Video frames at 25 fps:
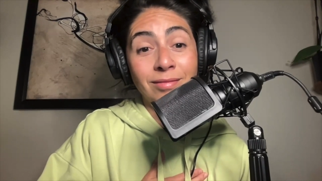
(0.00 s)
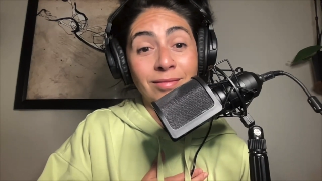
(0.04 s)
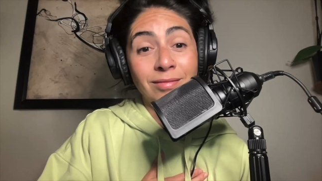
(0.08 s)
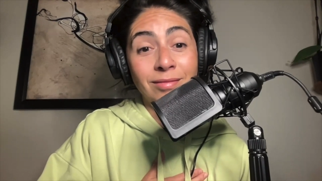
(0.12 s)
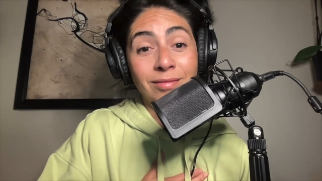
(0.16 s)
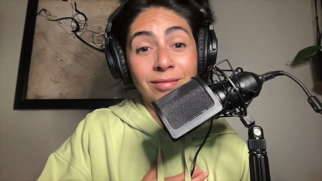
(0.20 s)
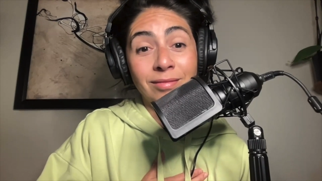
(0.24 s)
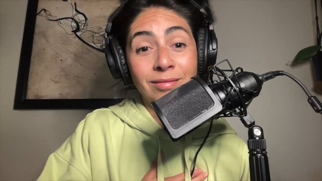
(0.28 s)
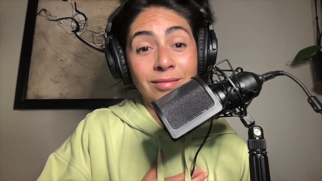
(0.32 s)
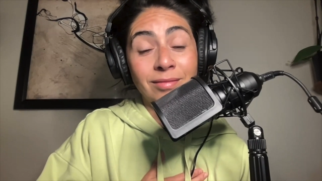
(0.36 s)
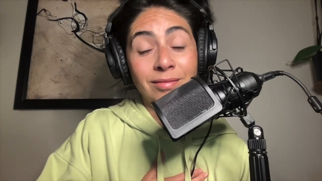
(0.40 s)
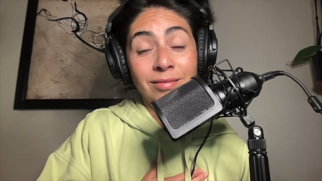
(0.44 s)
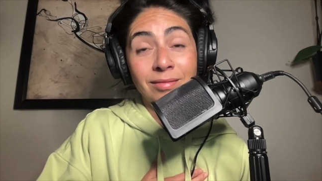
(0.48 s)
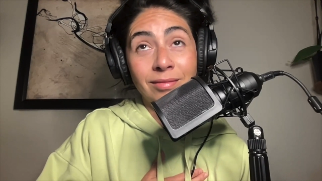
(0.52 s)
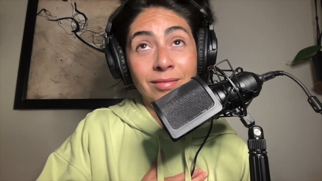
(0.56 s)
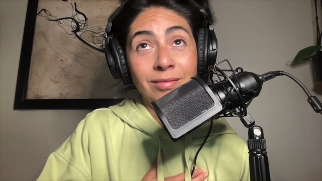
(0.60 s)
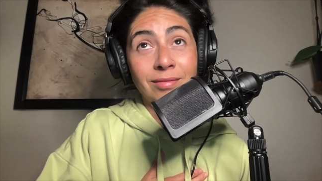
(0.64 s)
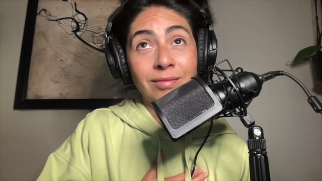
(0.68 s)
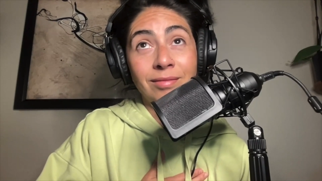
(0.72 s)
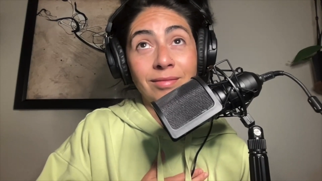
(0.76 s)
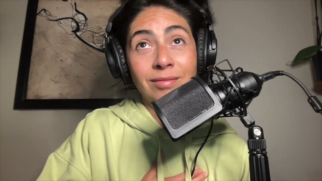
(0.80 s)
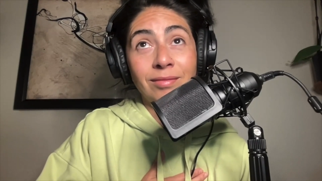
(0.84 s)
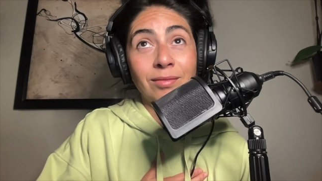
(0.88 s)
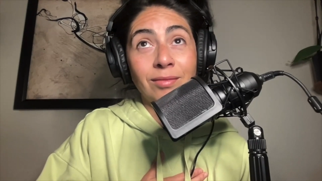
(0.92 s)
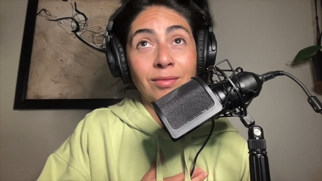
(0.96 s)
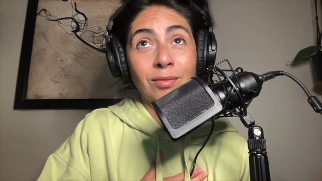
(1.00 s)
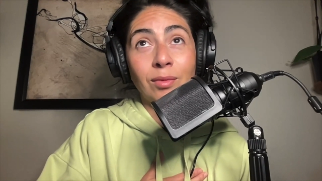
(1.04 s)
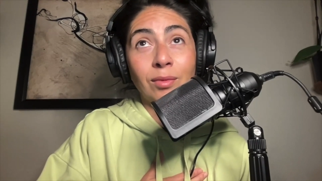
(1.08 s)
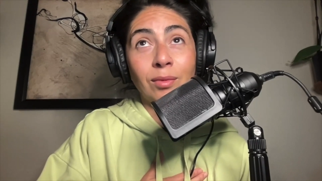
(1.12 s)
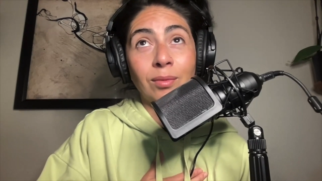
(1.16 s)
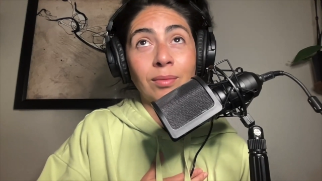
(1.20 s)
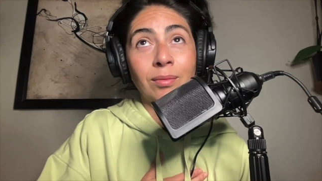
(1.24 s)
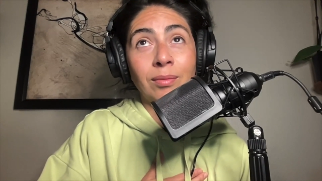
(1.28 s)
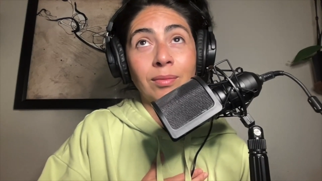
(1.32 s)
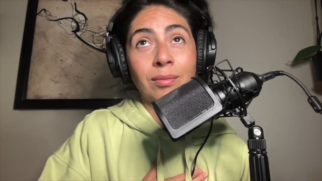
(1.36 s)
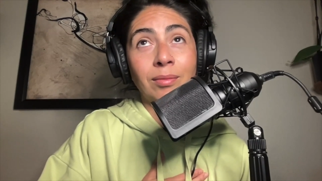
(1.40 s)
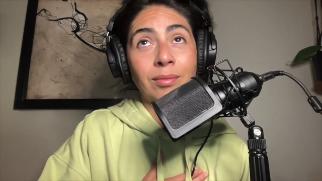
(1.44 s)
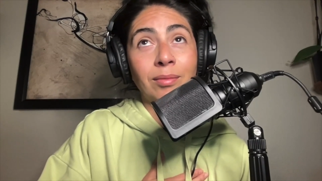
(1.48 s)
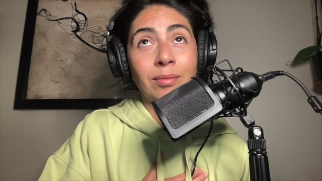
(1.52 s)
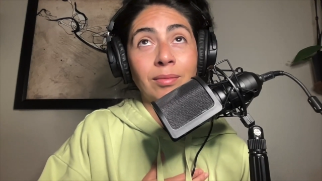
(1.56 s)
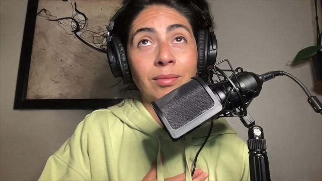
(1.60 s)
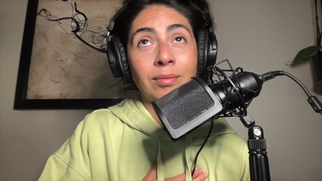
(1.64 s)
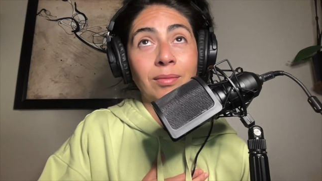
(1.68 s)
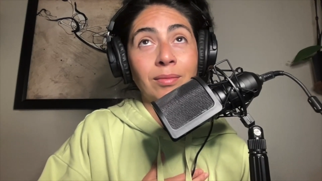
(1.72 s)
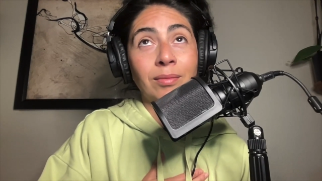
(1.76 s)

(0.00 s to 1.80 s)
Nobody speaks.